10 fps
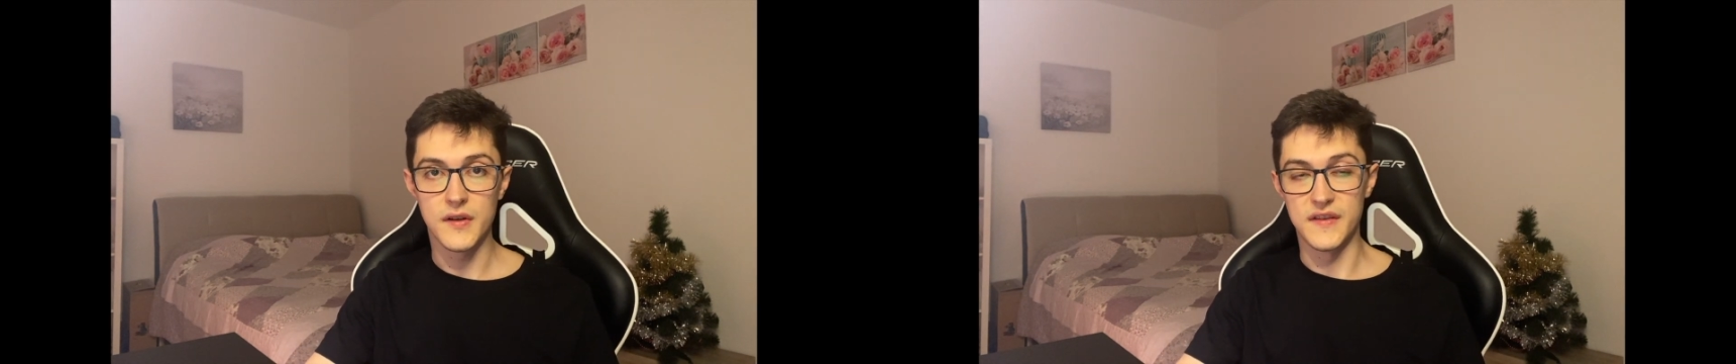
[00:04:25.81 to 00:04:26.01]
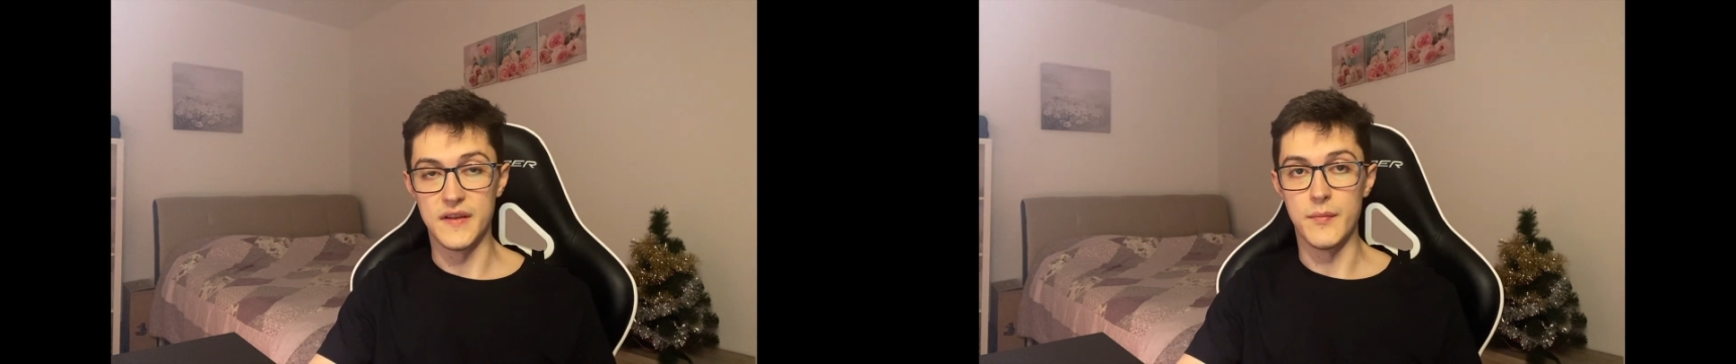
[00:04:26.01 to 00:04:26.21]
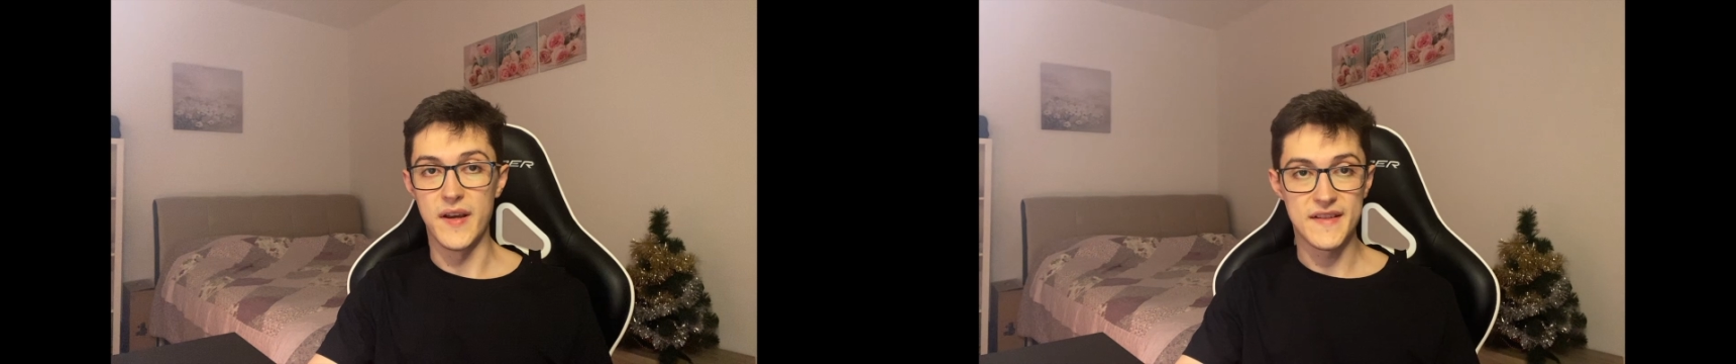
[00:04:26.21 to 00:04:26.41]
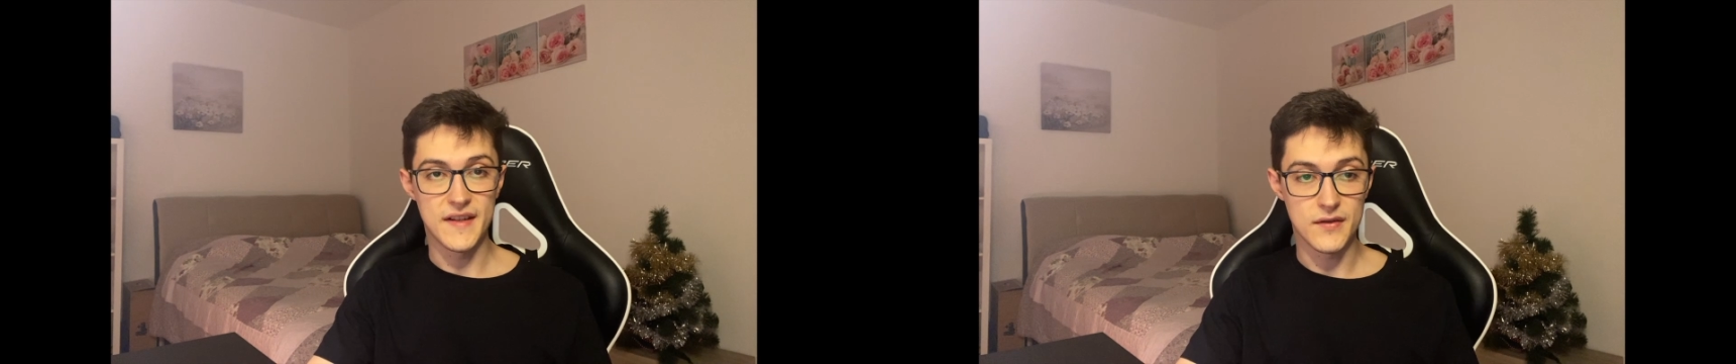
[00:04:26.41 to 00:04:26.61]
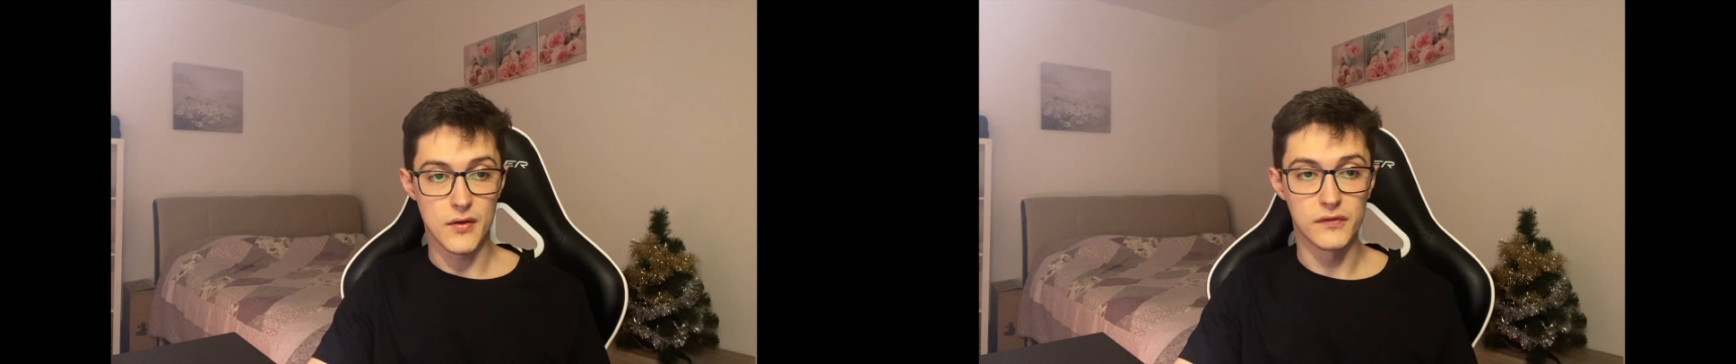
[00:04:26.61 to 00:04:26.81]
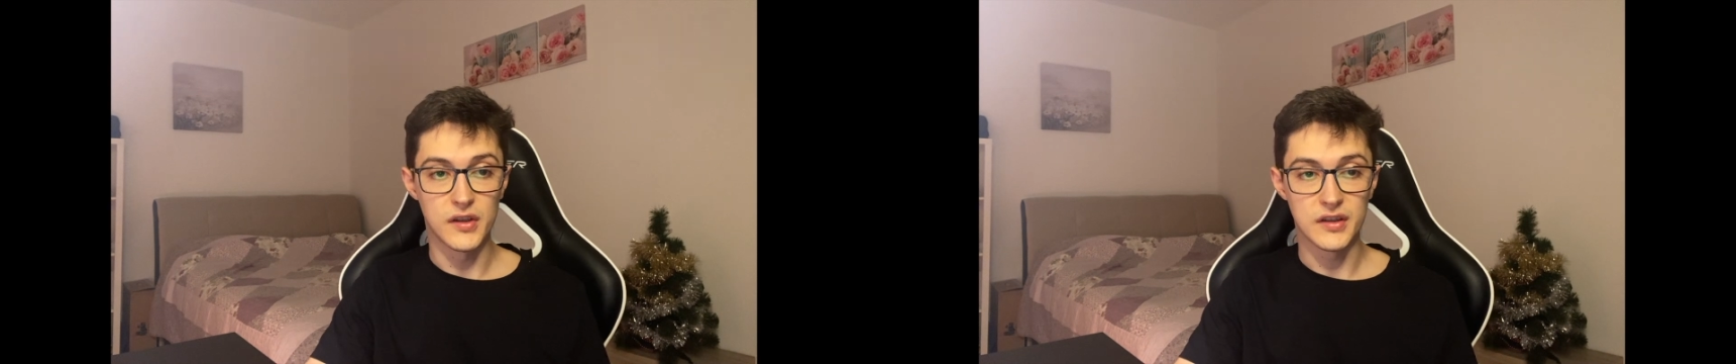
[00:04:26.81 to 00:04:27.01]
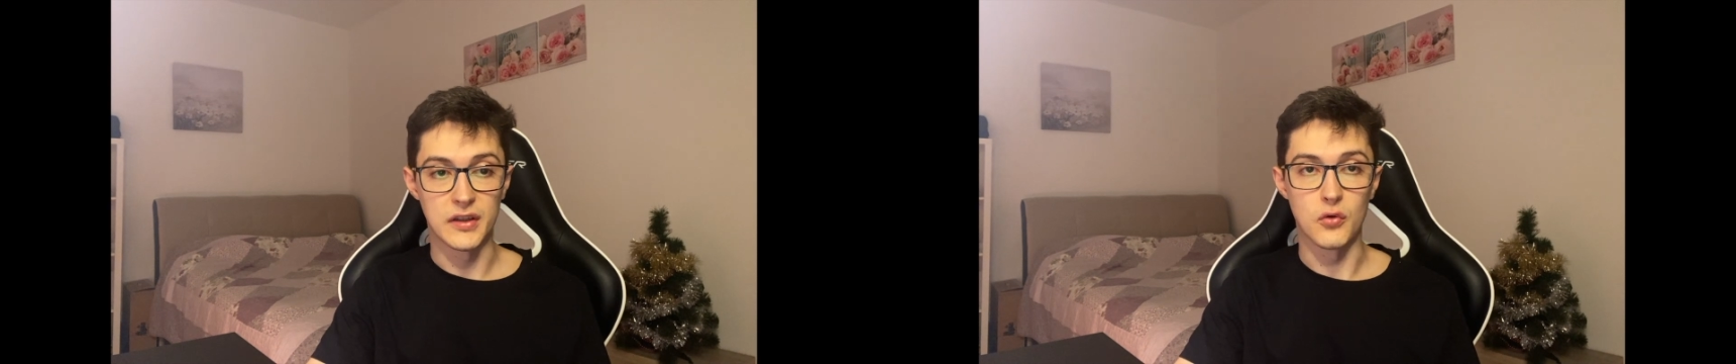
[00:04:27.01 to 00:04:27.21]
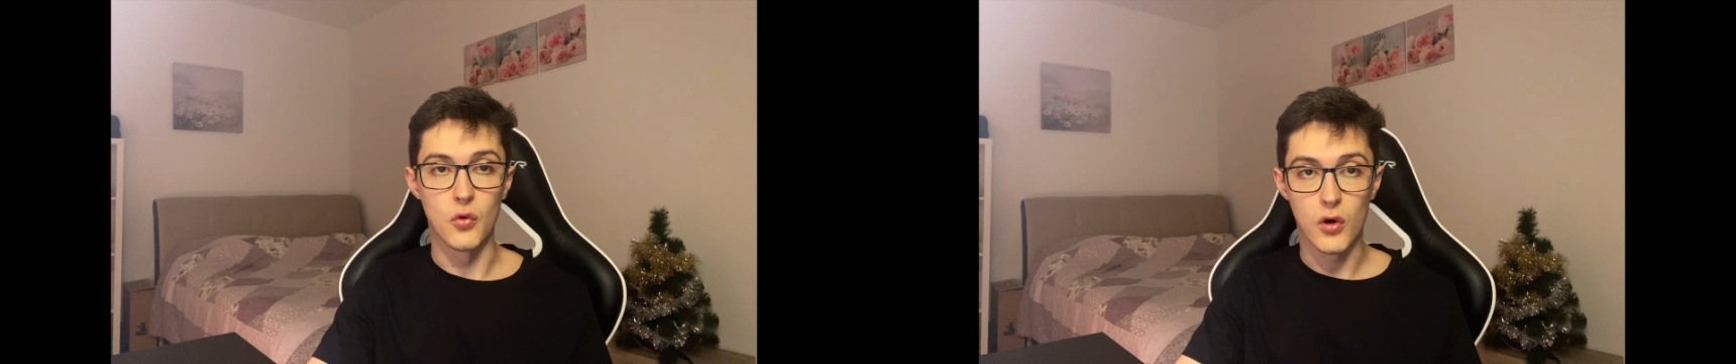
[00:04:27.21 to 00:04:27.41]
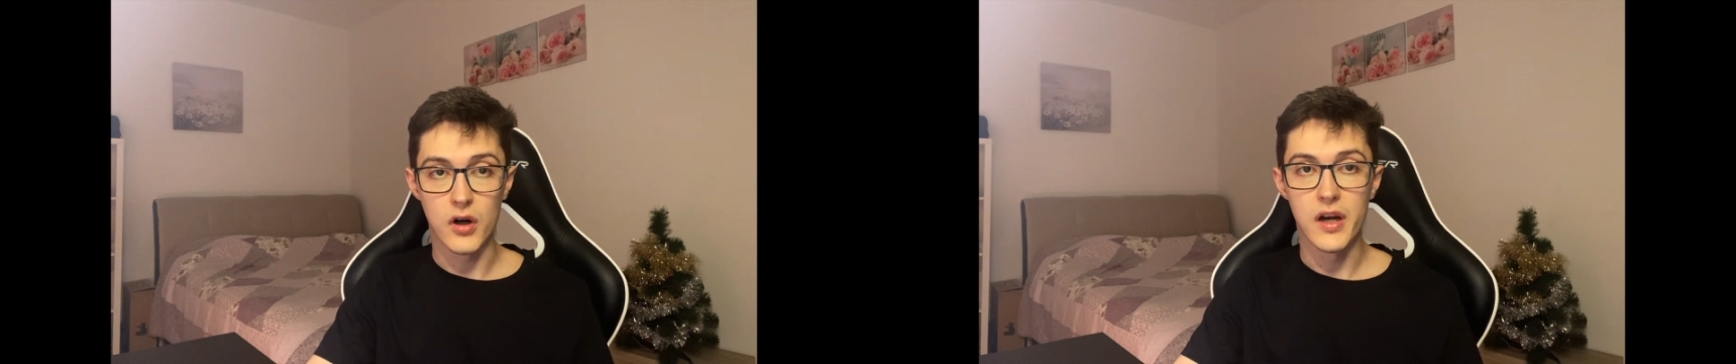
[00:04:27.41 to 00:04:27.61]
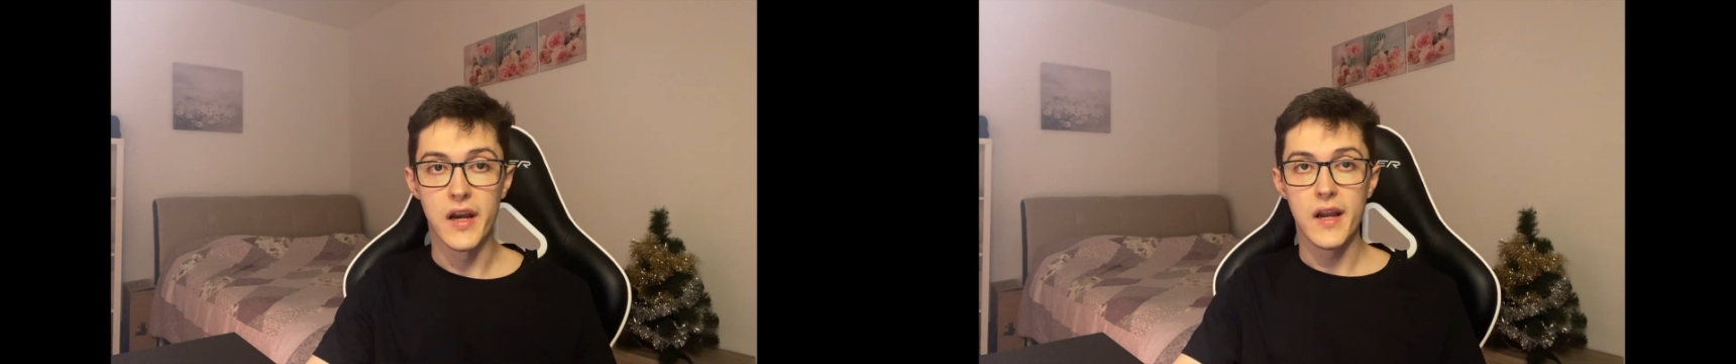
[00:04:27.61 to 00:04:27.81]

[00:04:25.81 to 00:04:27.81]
the basics of .NET Core,